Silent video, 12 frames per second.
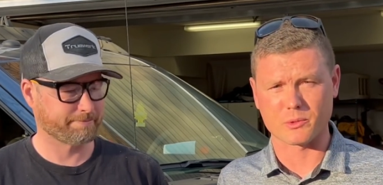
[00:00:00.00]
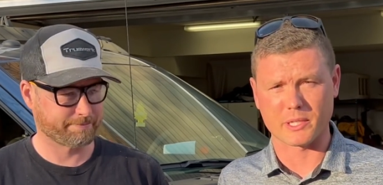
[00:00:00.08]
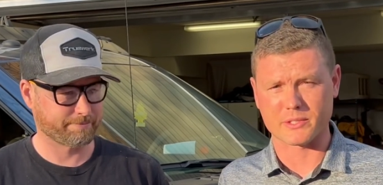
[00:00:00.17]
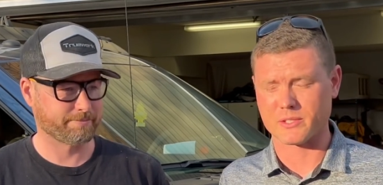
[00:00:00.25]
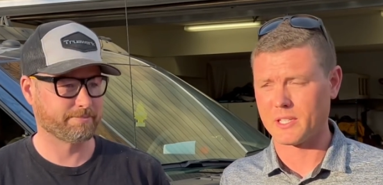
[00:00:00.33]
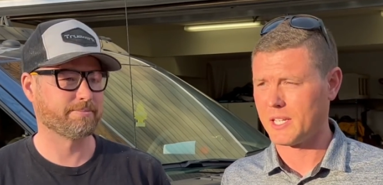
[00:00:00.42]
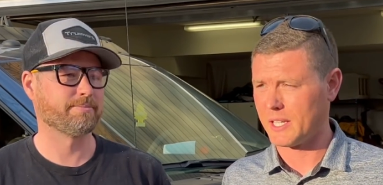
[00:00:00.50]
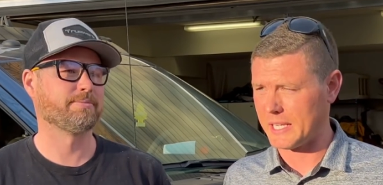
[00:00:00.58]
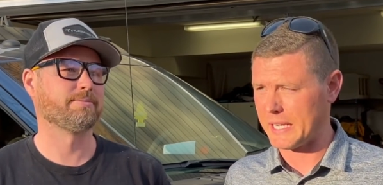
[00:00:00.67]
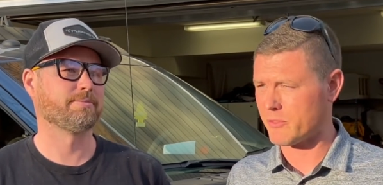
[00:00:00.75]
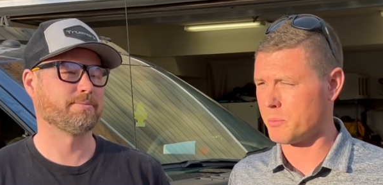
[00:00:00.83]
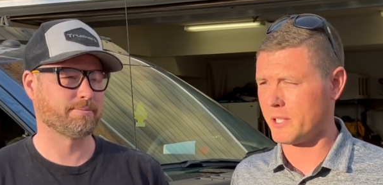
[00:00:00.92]
Speaker 1: us and
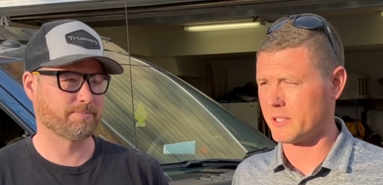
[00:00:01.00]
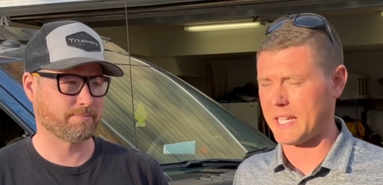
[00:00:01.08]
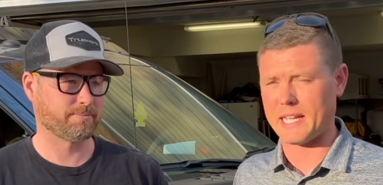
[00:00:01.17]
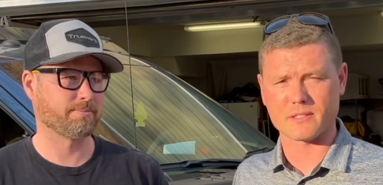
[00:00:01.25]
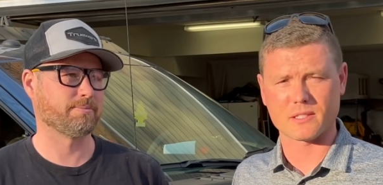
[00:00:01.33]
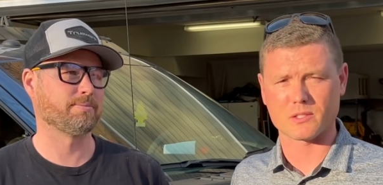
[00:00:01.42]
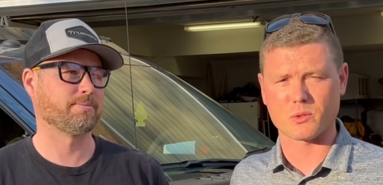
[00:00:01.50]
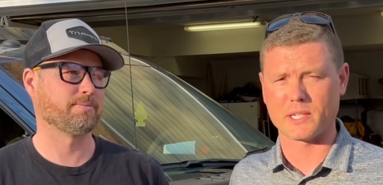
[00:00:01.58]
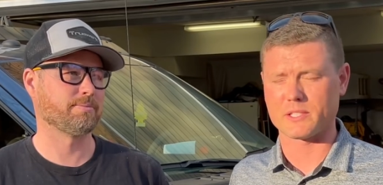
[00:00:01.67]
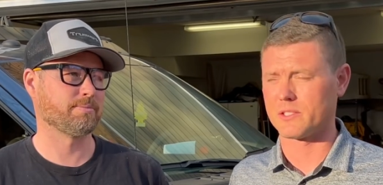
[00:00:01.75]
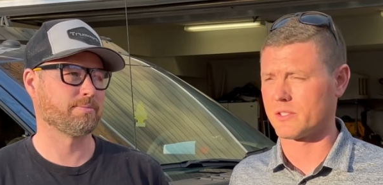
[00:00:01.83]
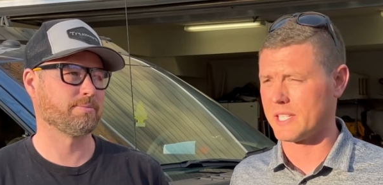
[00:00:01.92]
never be able to ask us
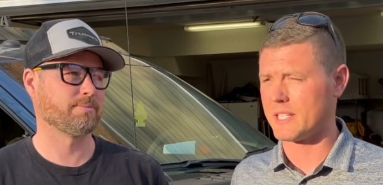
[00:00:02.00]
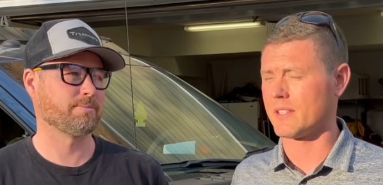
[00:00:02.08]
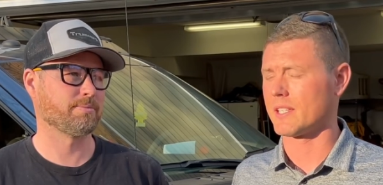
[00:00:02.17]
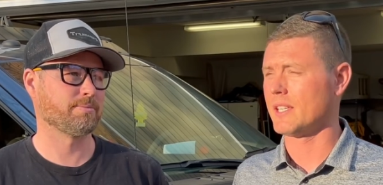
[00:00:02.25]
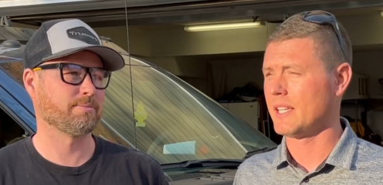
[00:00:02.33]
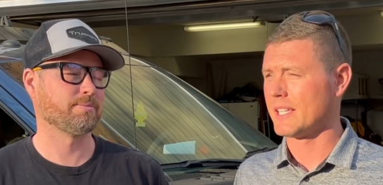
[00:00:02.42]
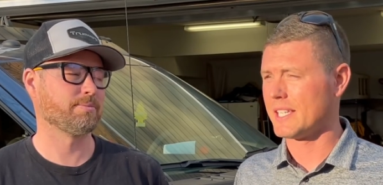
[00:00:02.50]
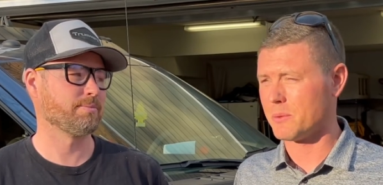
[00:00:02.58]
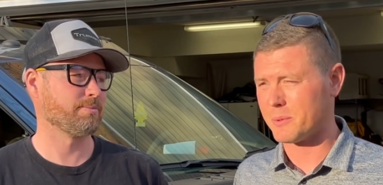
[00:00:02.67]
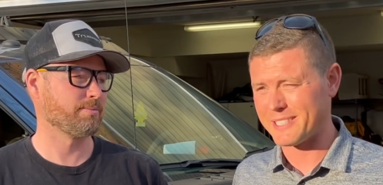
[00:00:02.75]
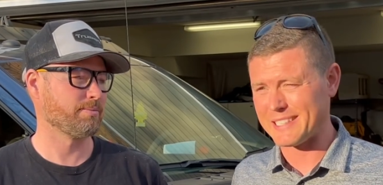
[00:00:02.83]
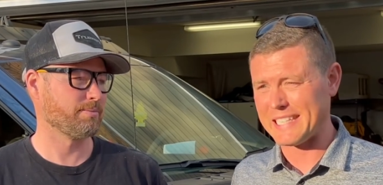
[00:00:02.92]
questions or anything, it
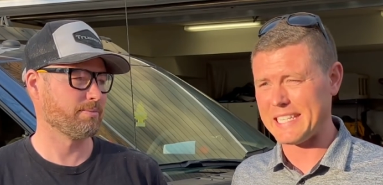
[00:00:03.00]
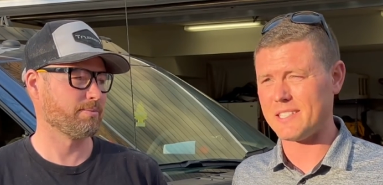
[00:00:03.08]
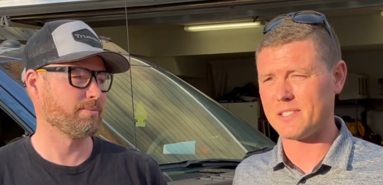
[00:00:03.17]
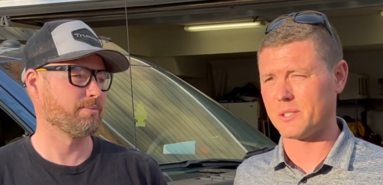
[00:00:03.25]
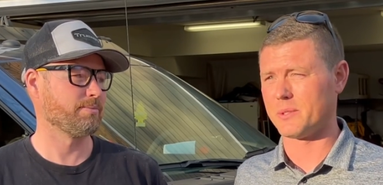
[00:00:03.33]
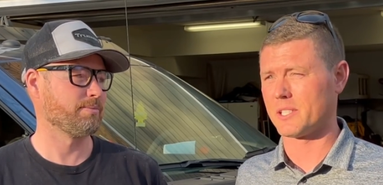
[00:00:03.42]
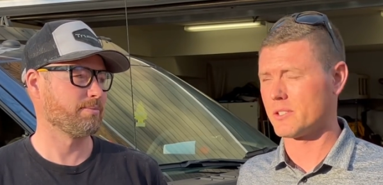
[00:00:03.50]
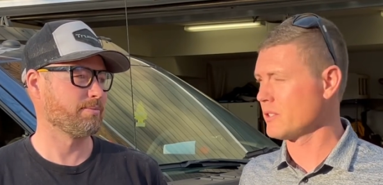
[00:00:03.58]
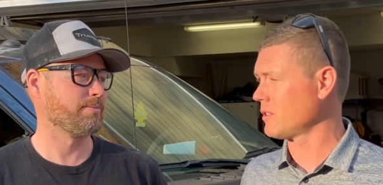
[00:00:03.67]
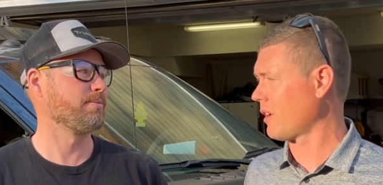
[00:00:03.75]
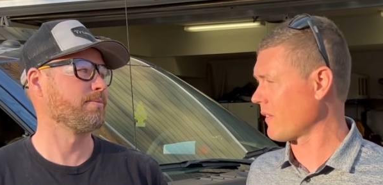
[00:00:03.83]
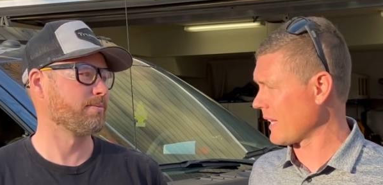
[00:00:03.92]
would need to
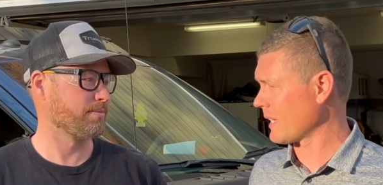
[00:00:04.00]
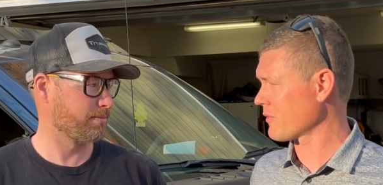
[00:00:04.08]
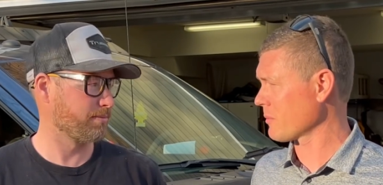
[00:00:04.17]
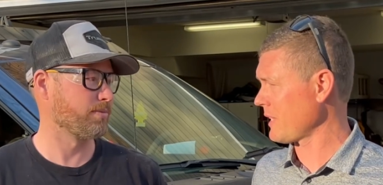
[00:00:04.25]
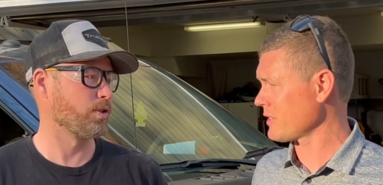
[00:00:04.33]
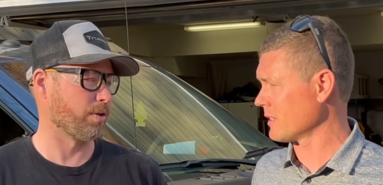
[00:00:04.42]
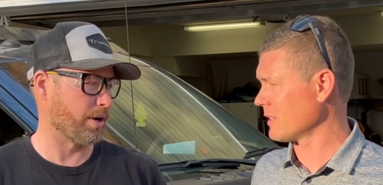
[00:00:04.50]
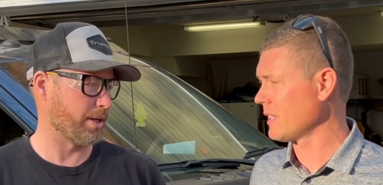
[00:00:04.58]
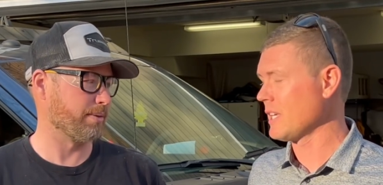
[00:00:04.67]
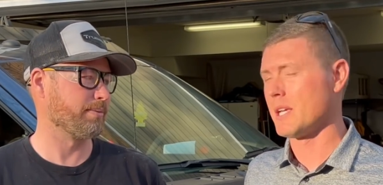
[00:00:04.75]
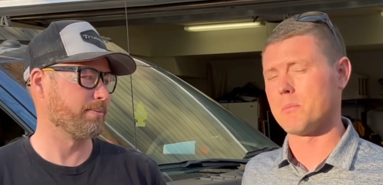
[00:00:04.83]
include all that information. You're right.